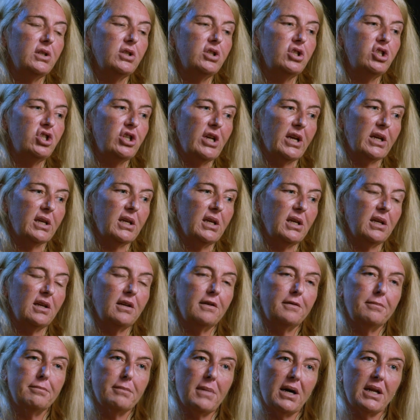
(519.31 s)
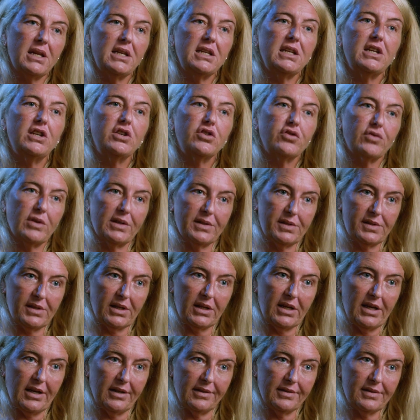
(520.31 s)
checking money in trust
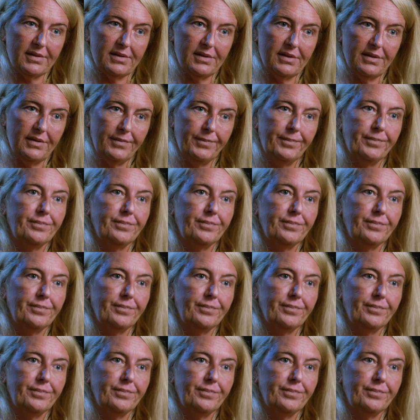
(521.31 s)
accounts.